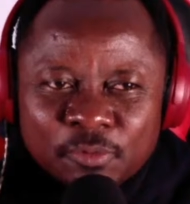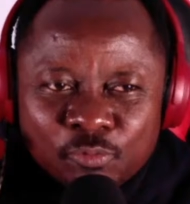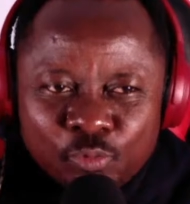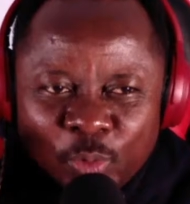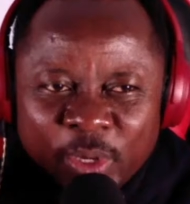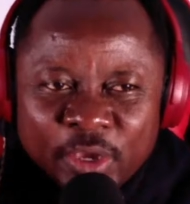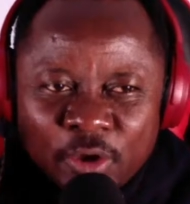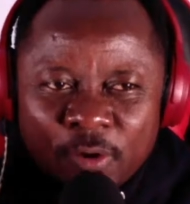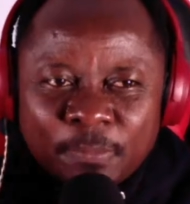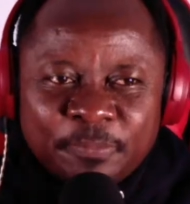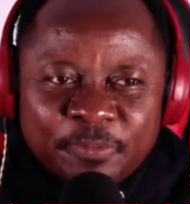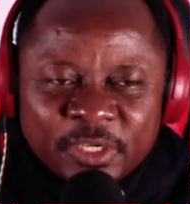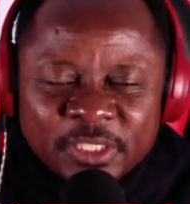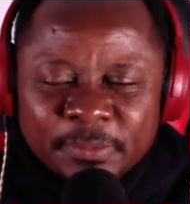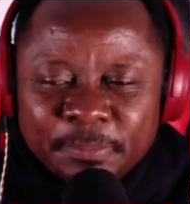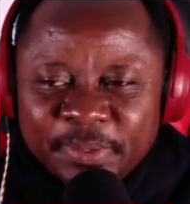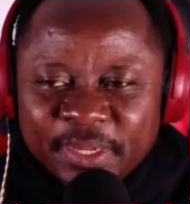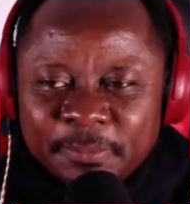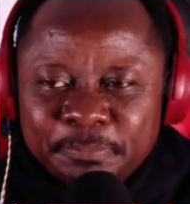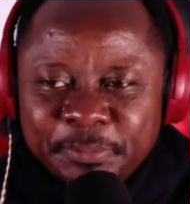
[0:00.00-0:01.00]
wake up from the
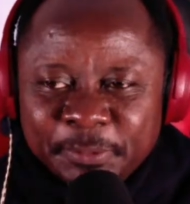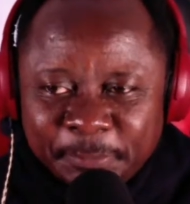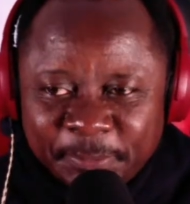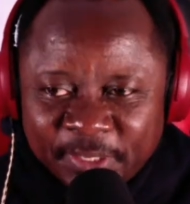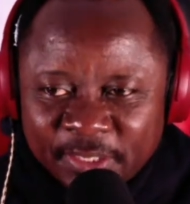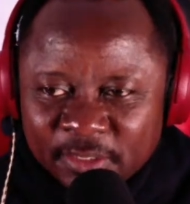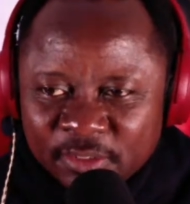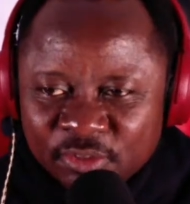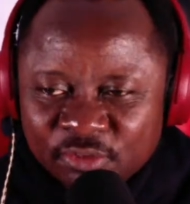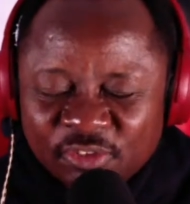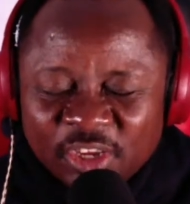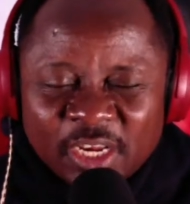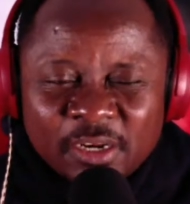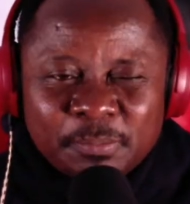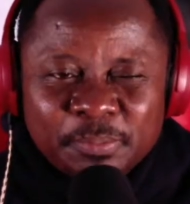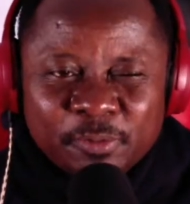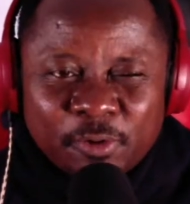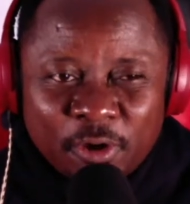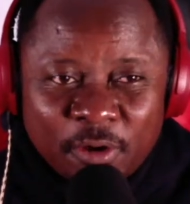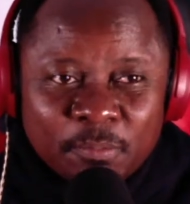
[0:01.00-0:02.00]
bed prepared. You gotta
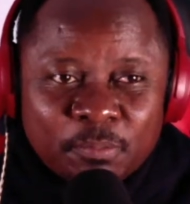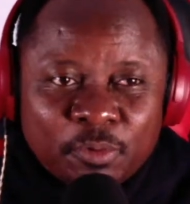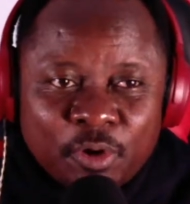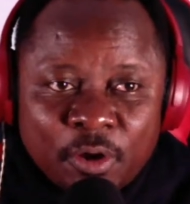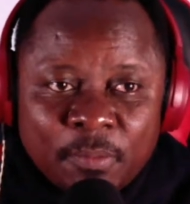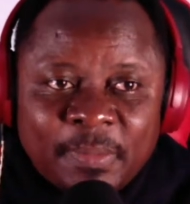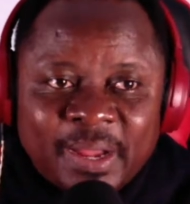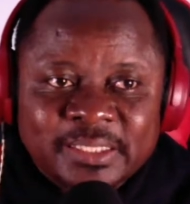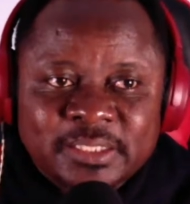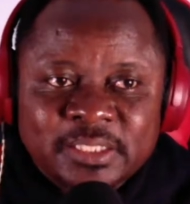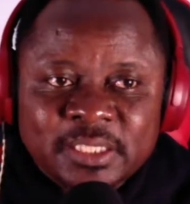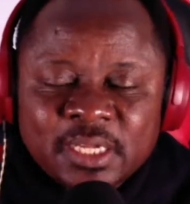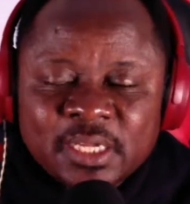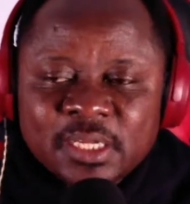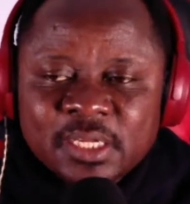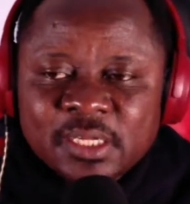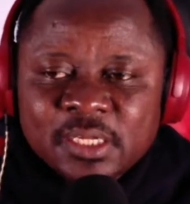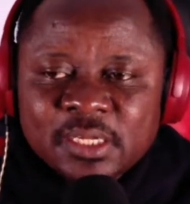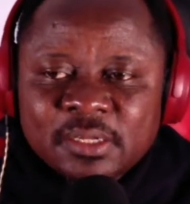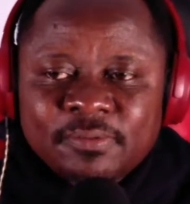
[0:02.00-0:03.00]
come out
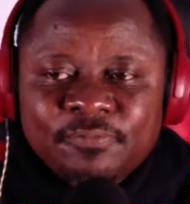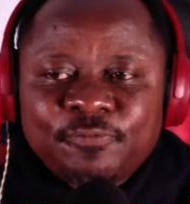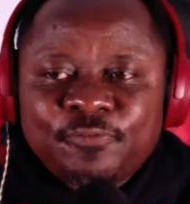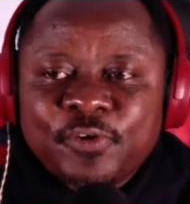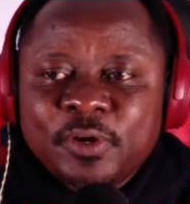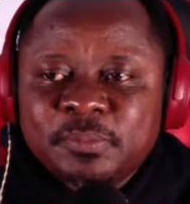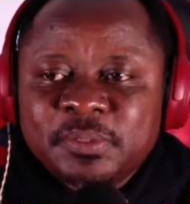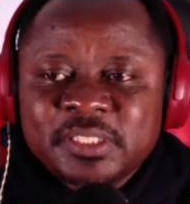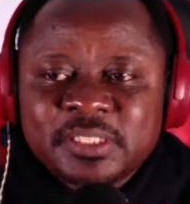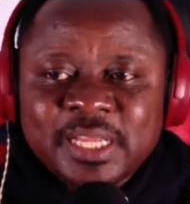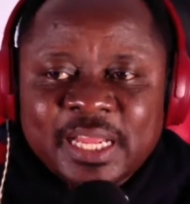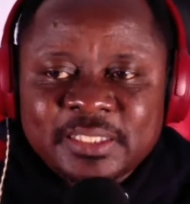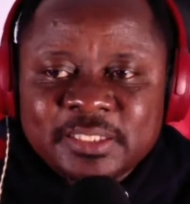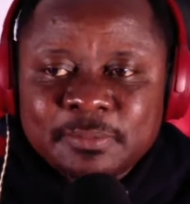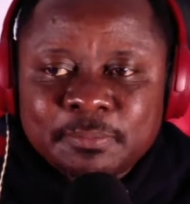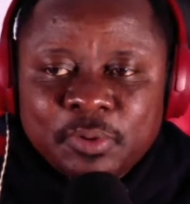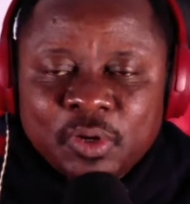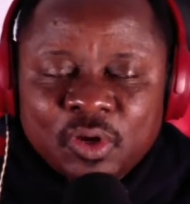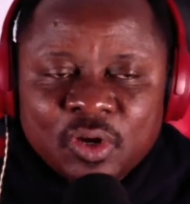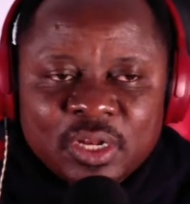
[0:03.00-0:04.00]
from the
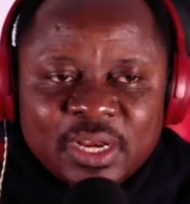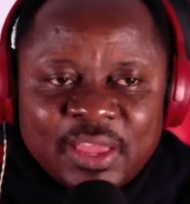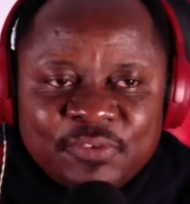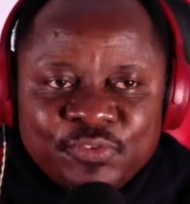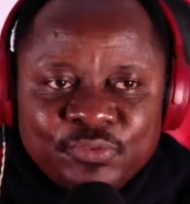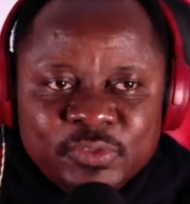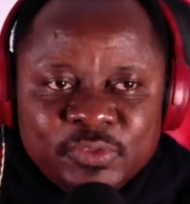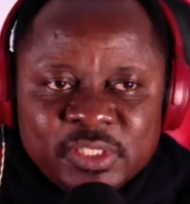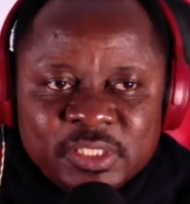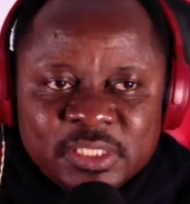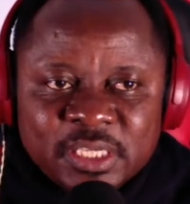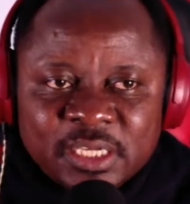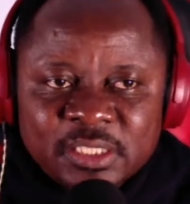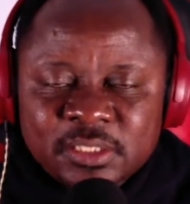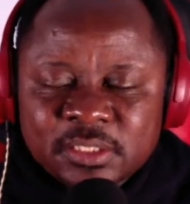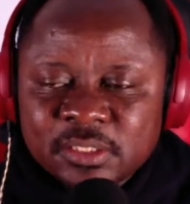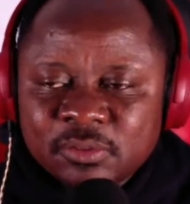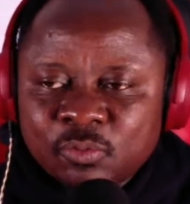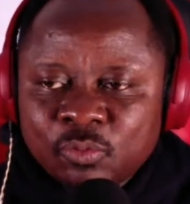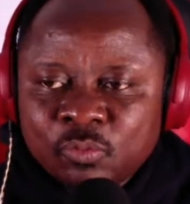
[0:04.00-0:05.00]
starting block like 50
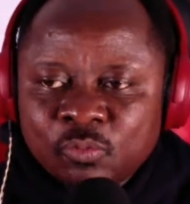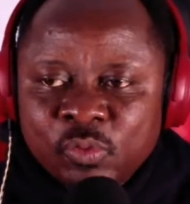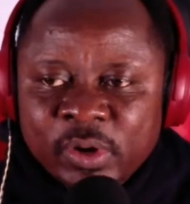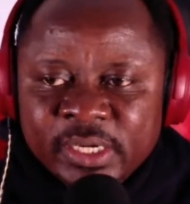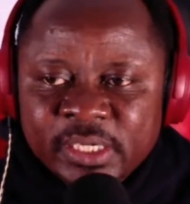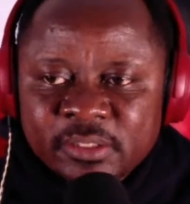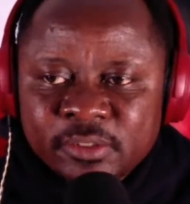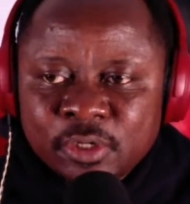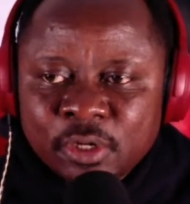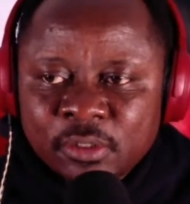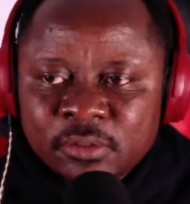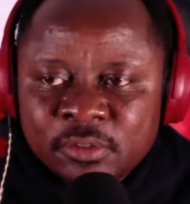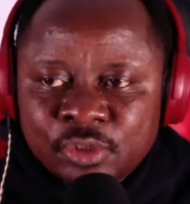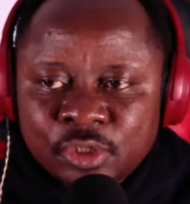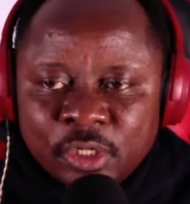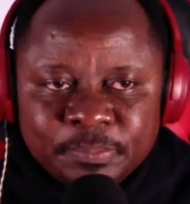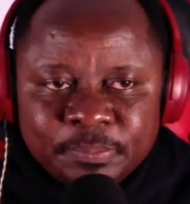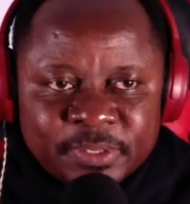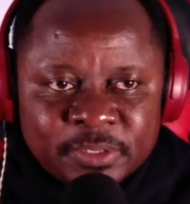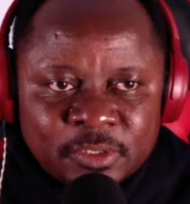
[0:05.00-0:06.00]
Cent when he
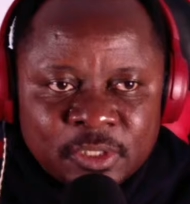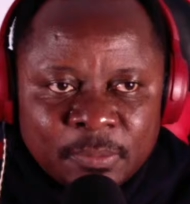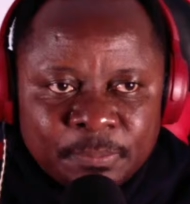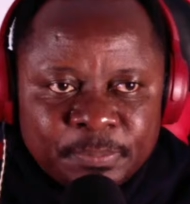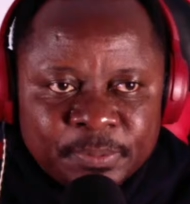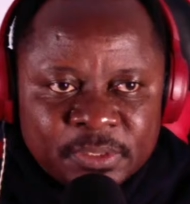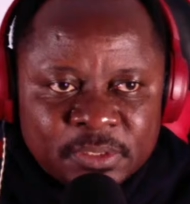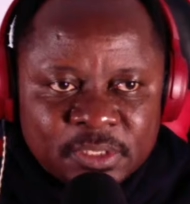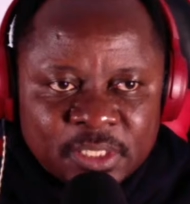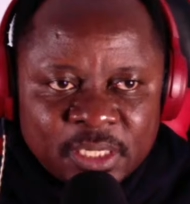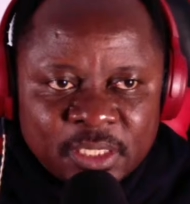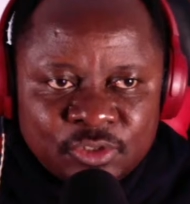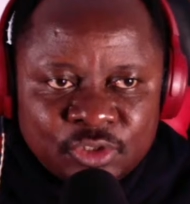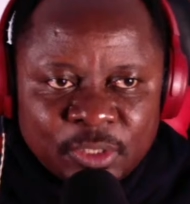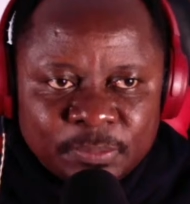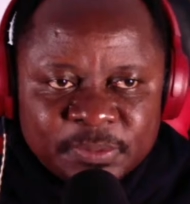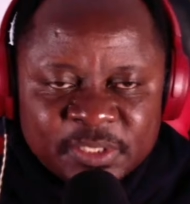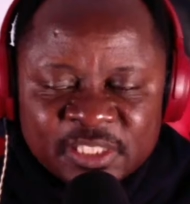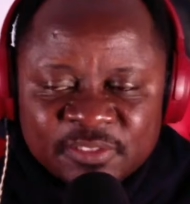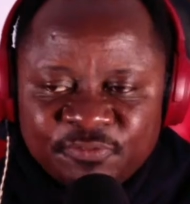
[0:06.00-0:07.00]

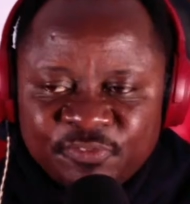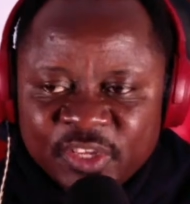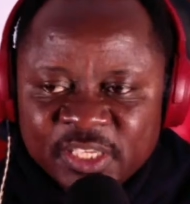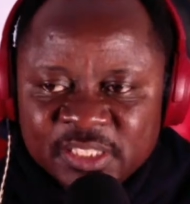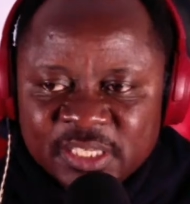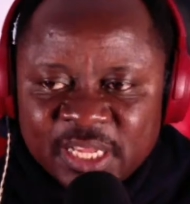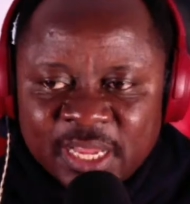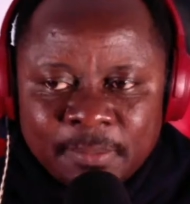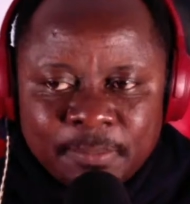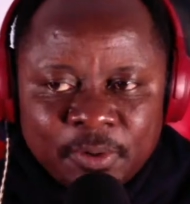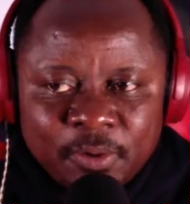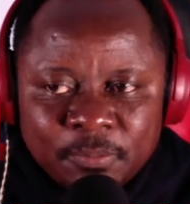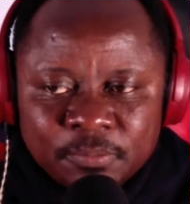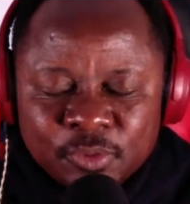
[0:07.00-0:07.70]
dropped his first album.